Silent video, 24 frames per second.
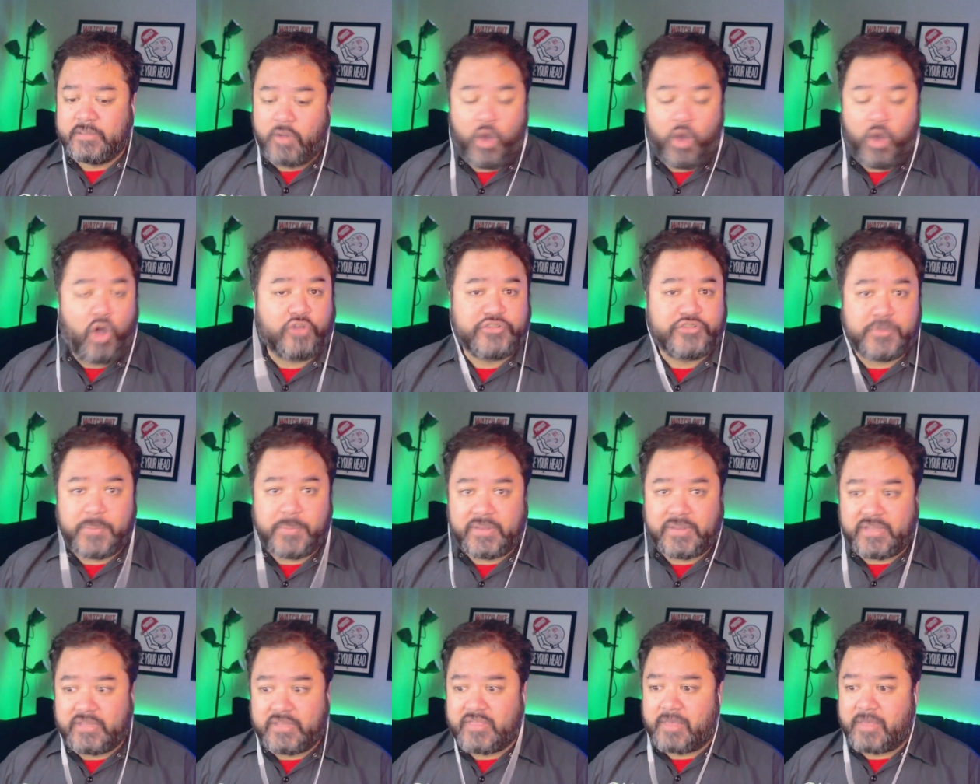
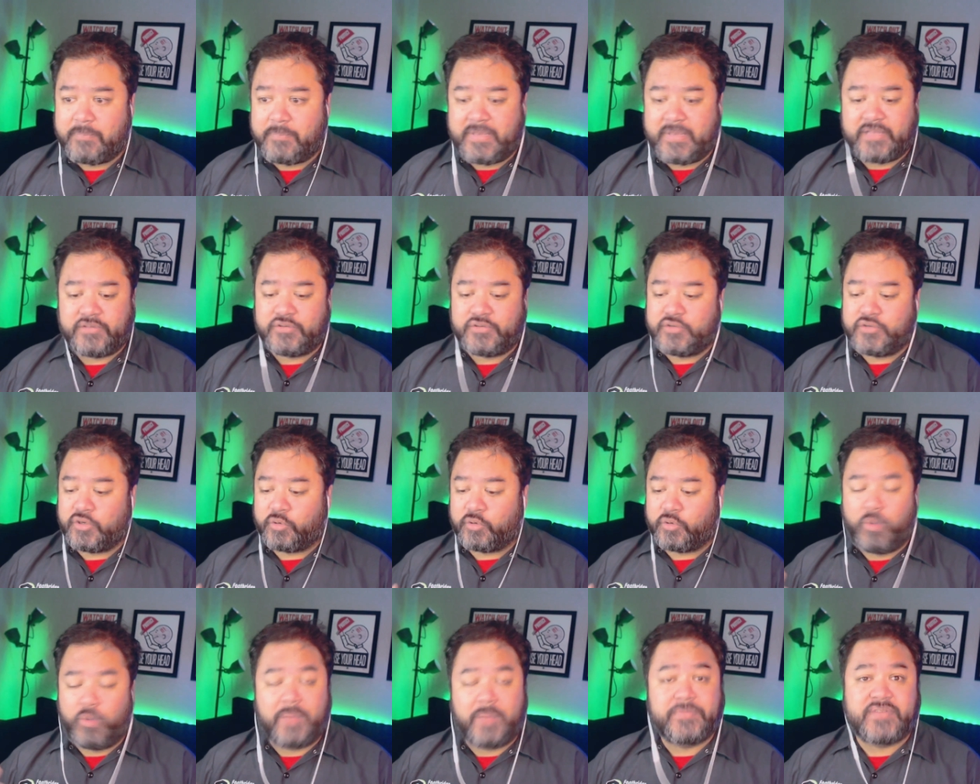Ultimately, that means your
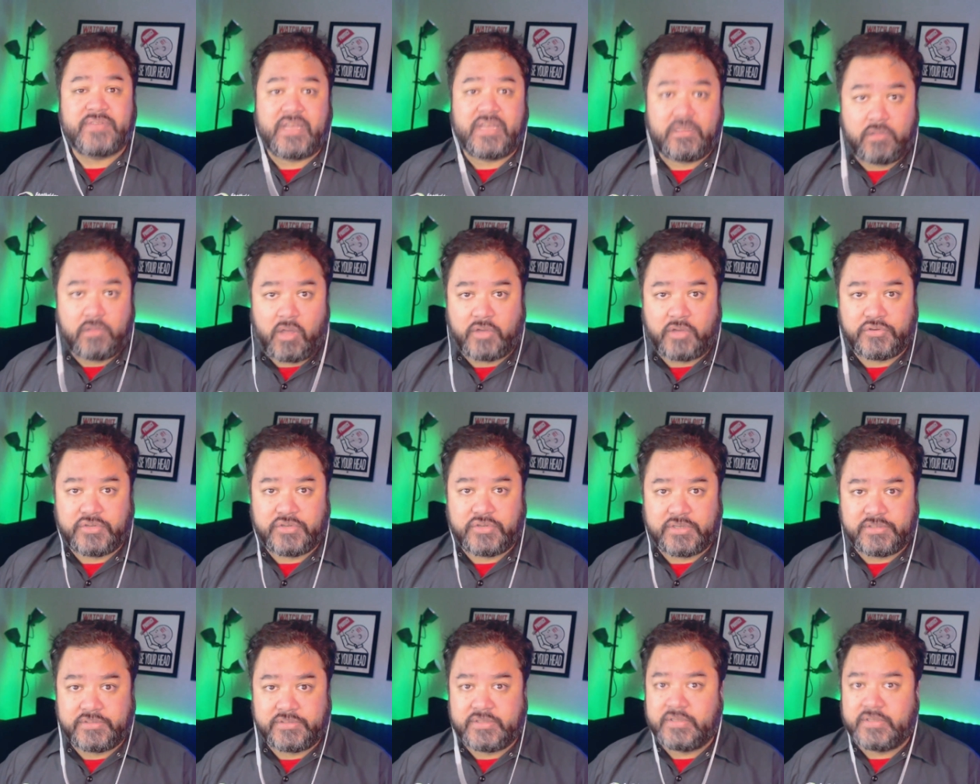website
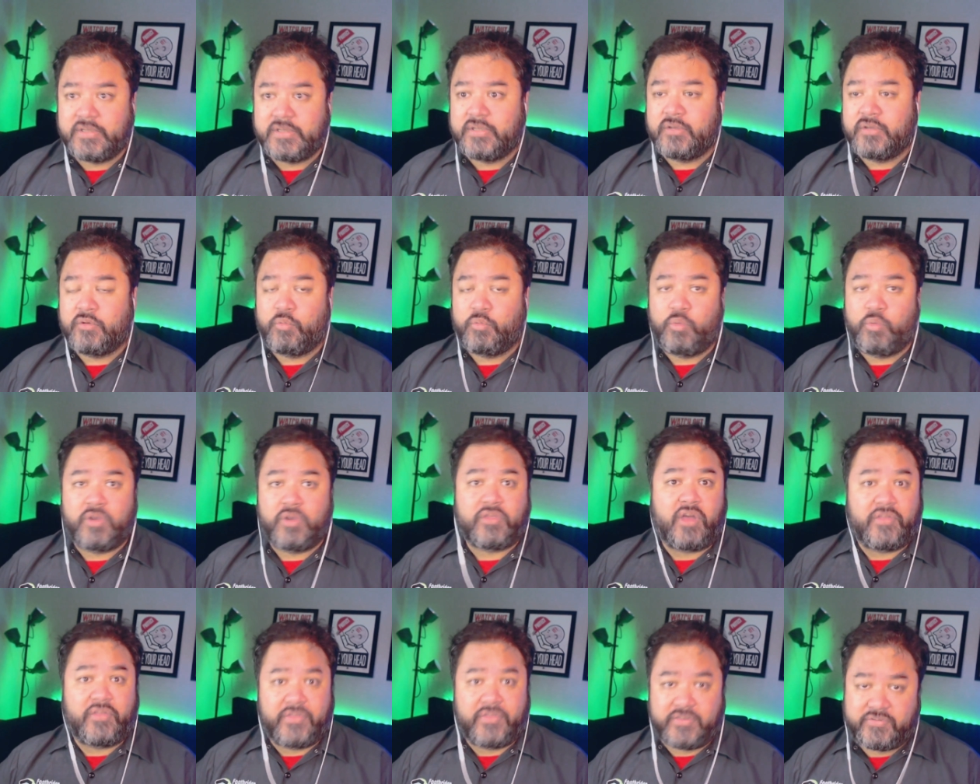launches with
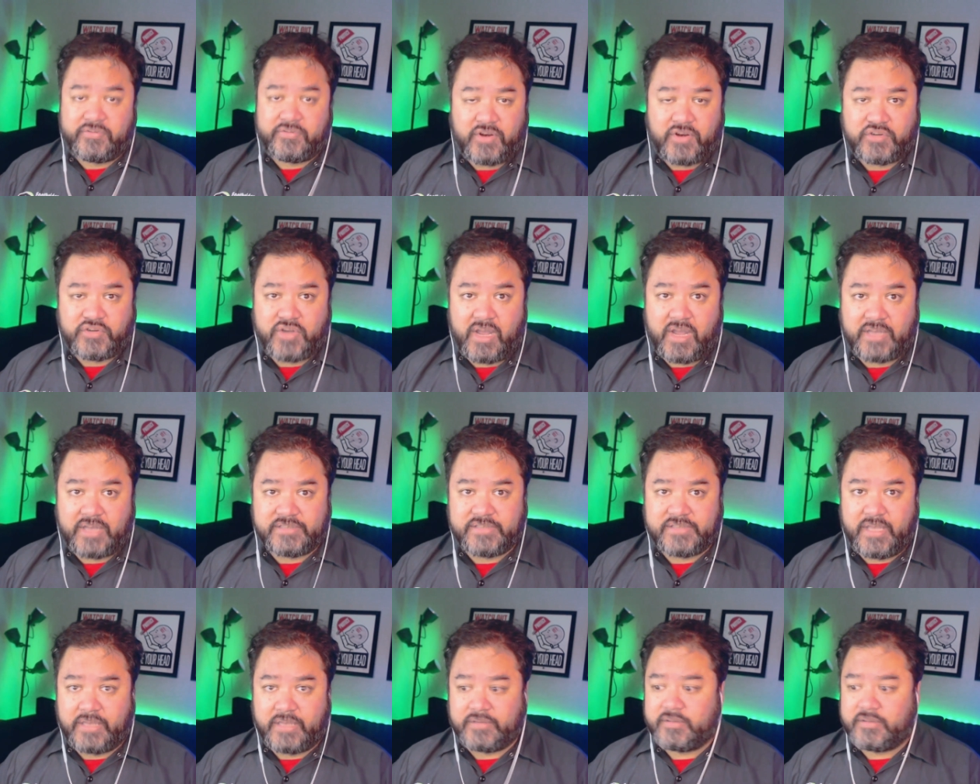all this fresh
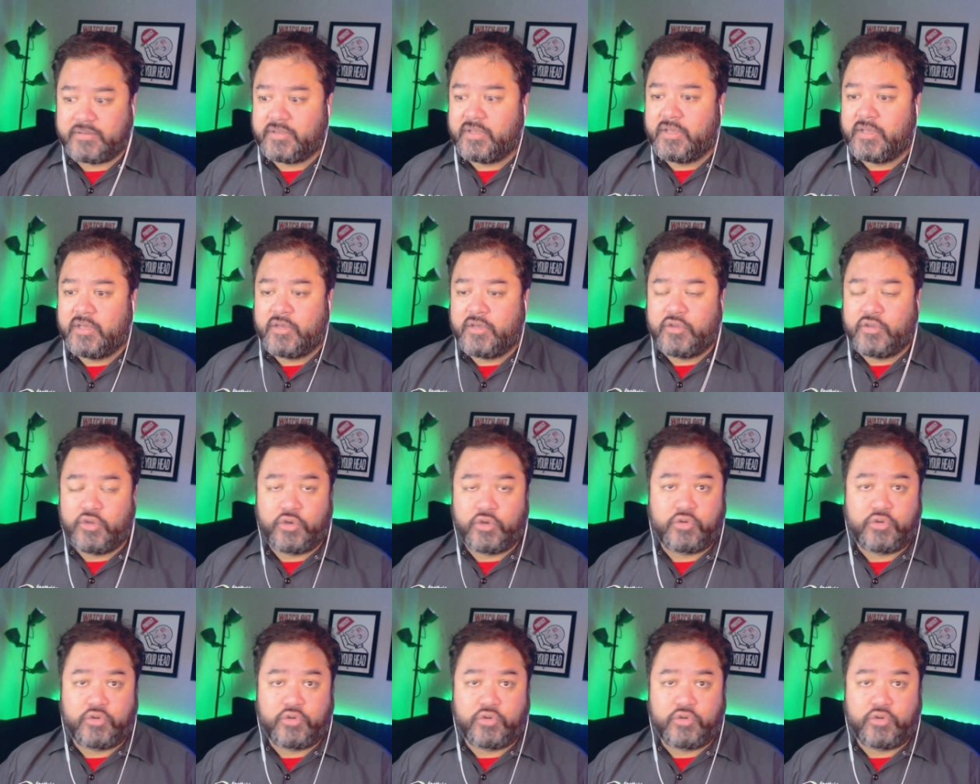content. Your